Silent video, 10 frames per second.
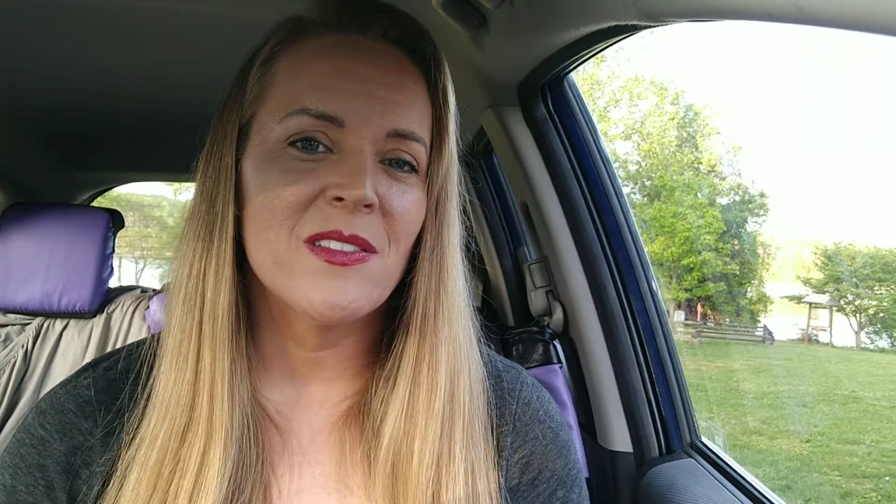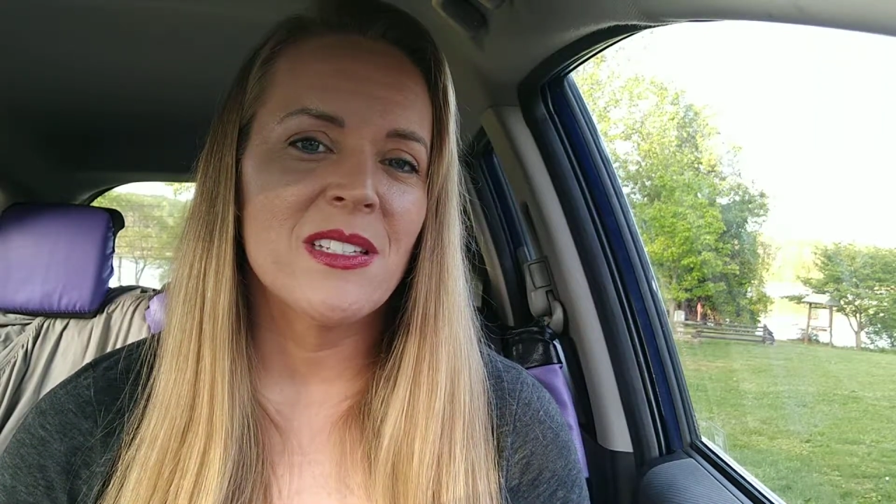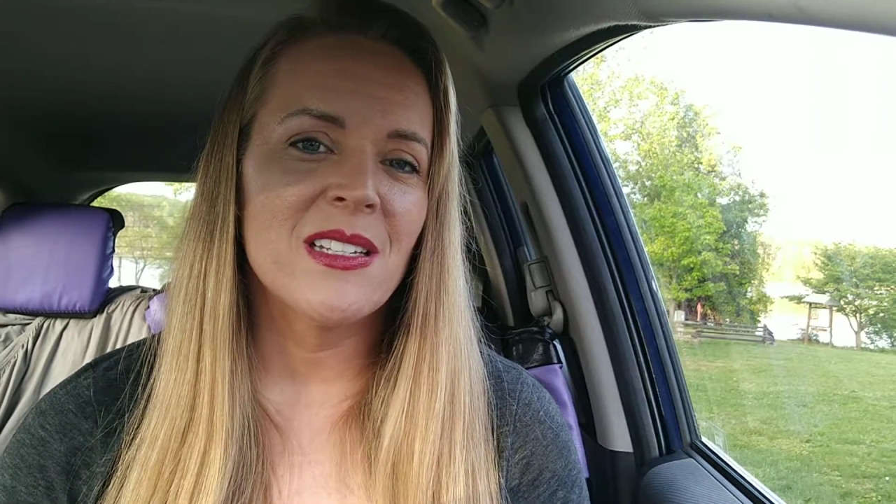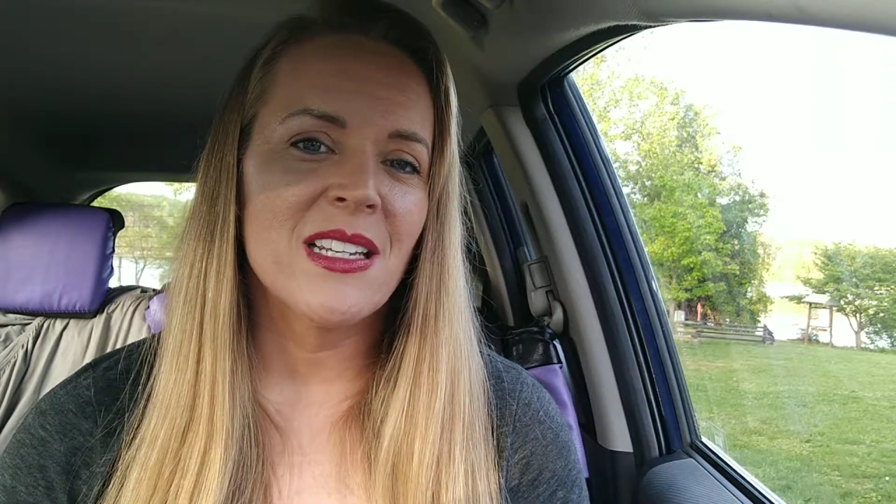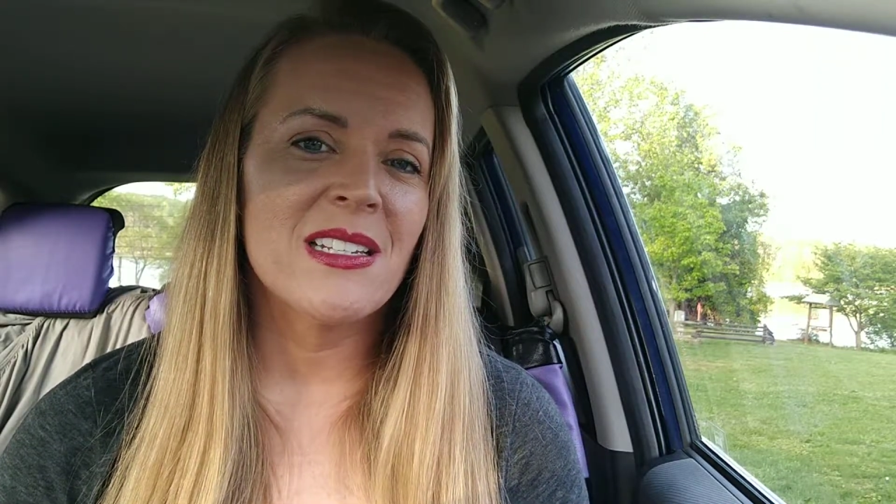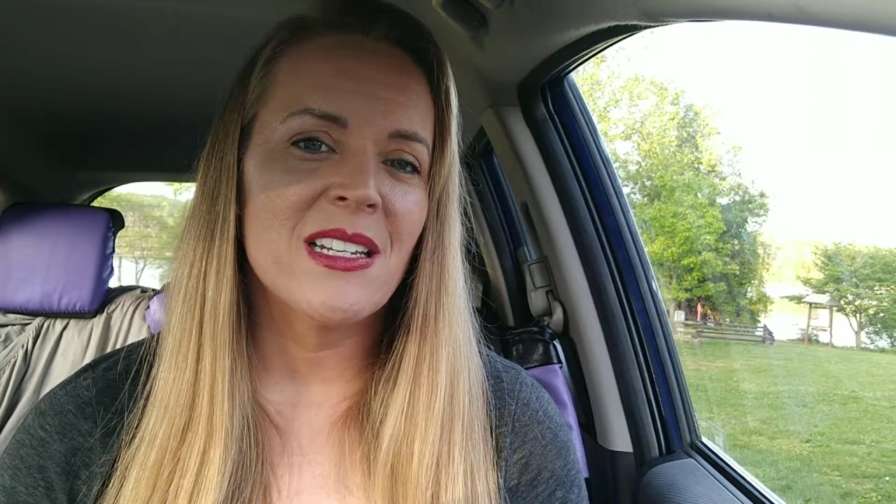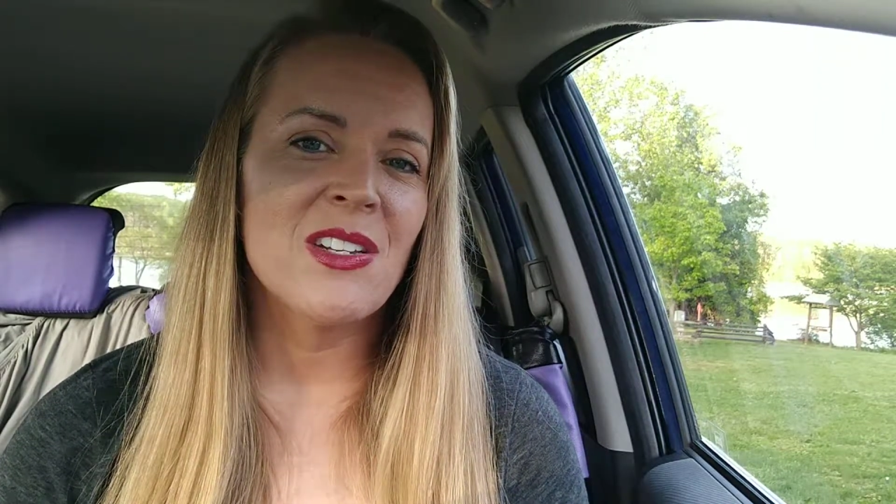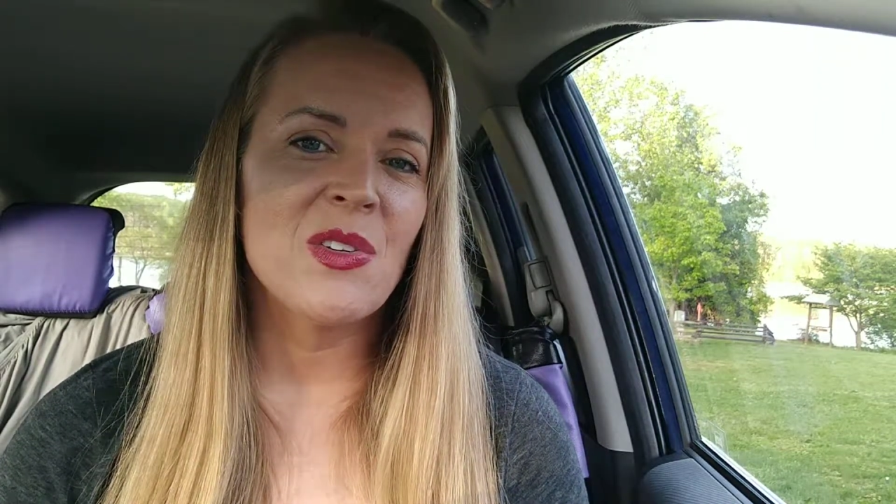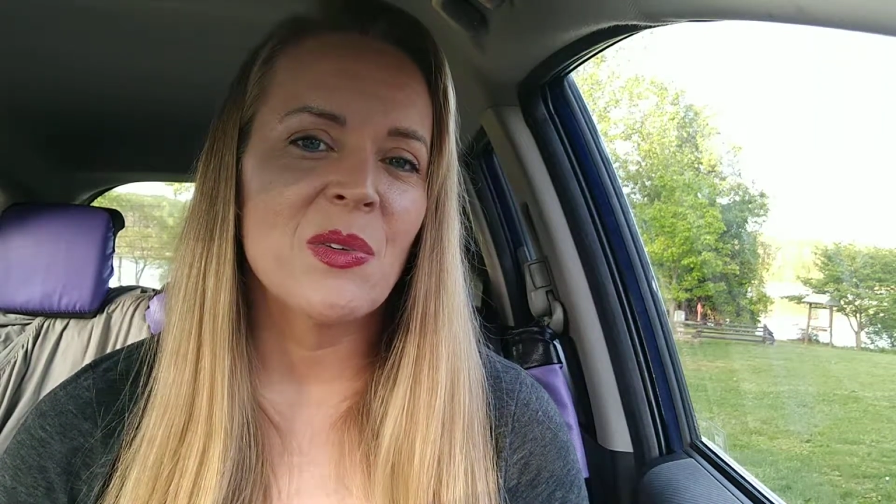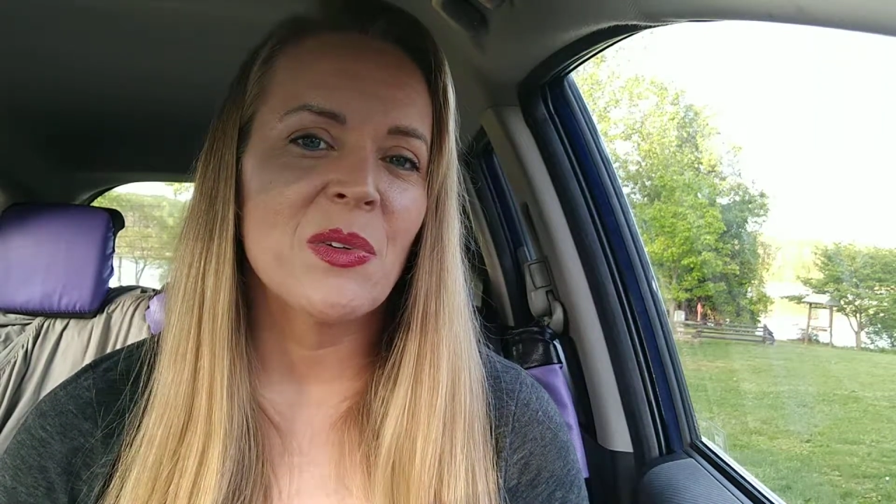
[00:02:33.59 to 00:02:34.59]
and to
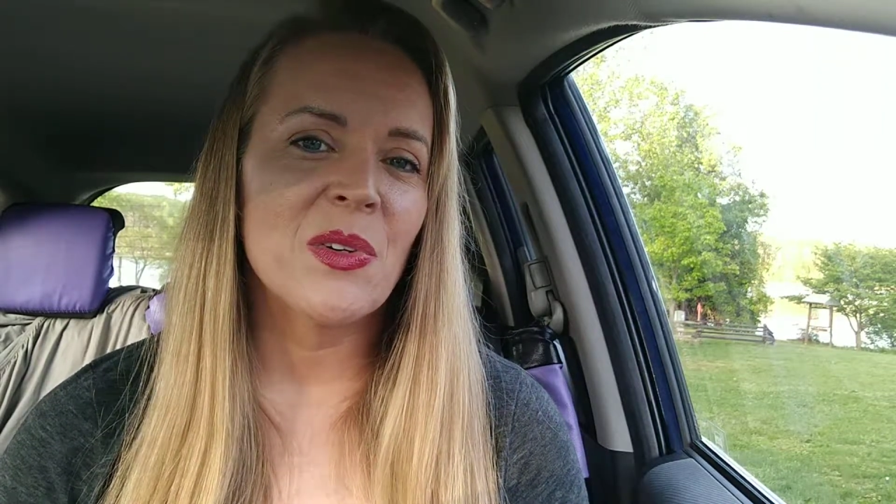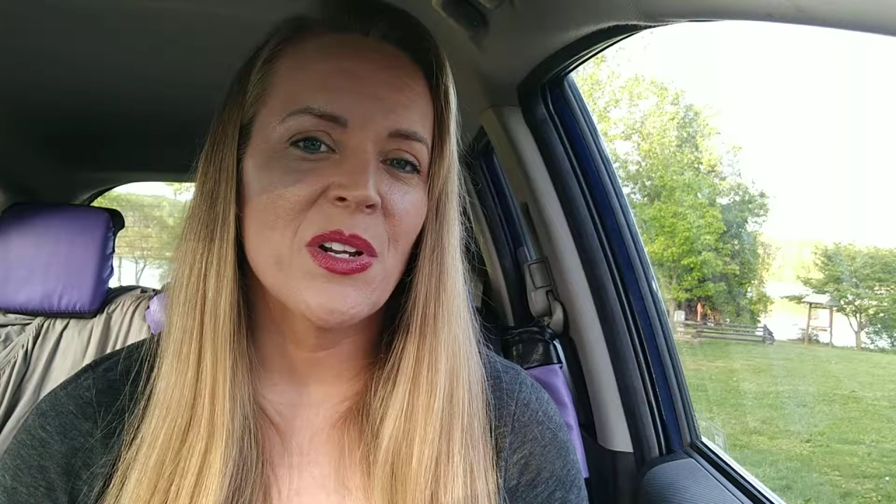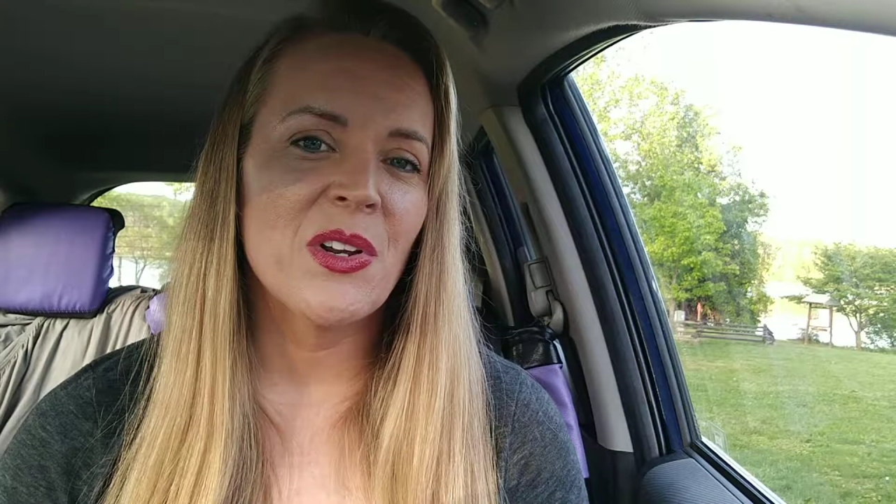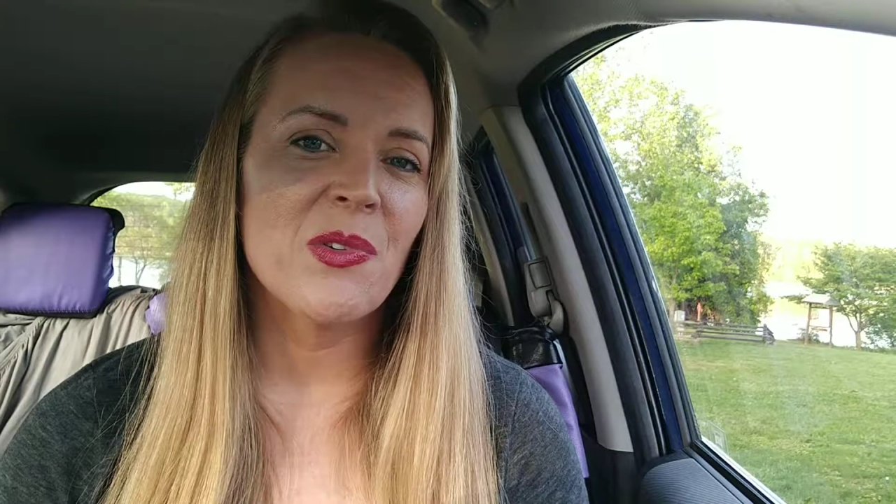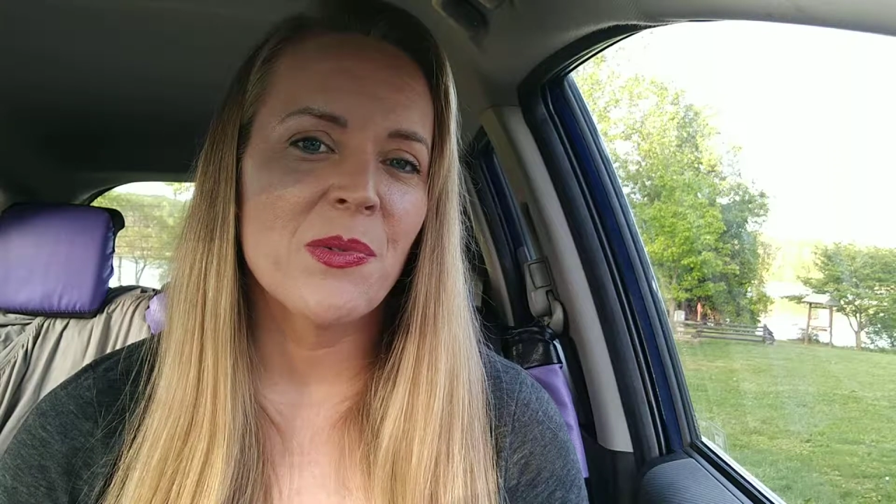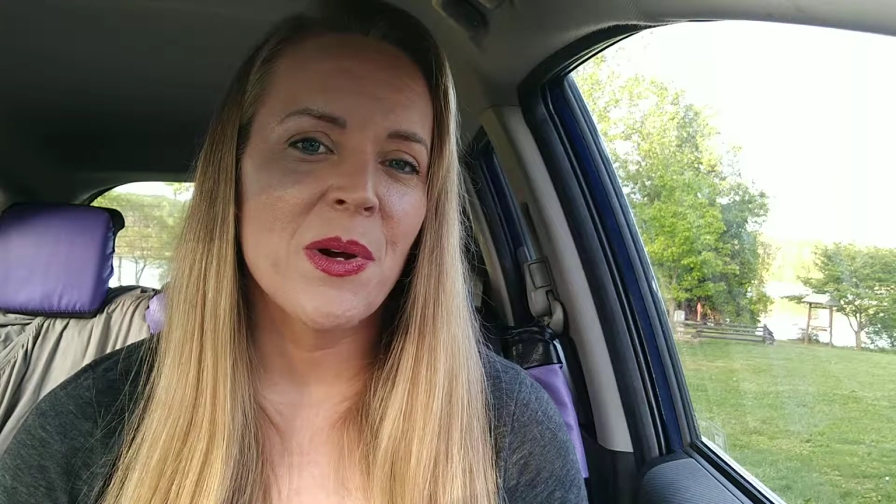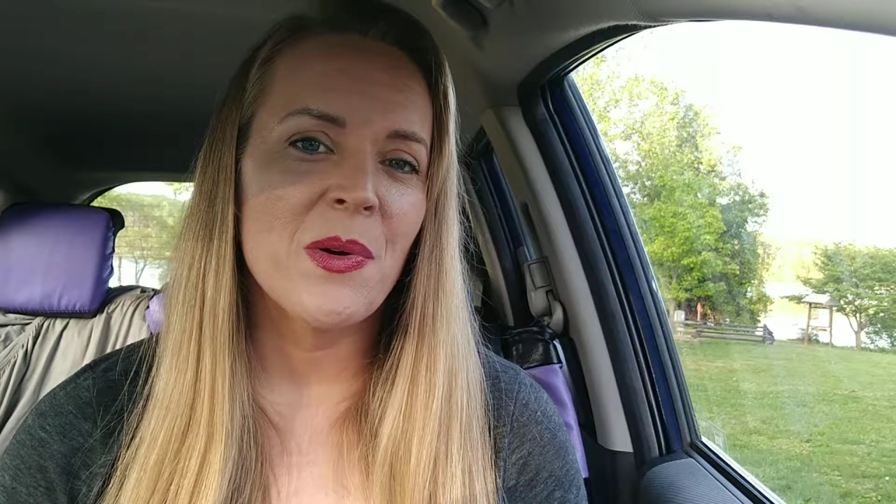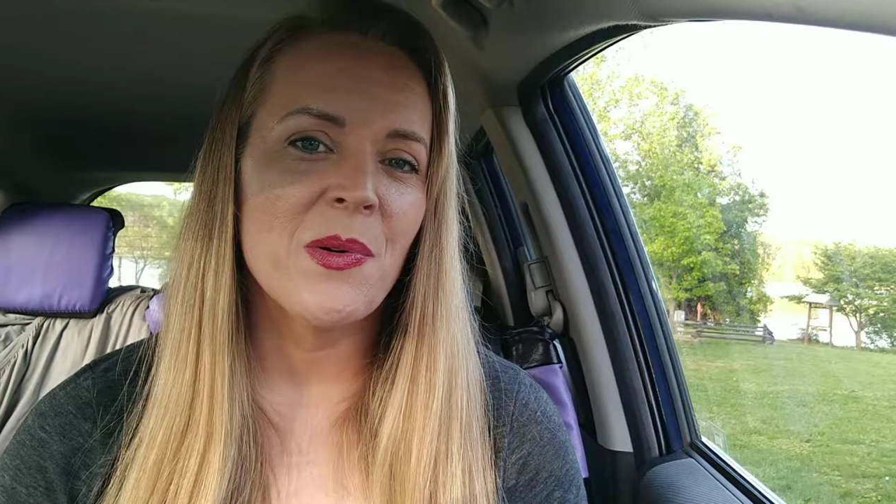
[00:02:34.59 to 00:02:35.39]
continue to learn and grow.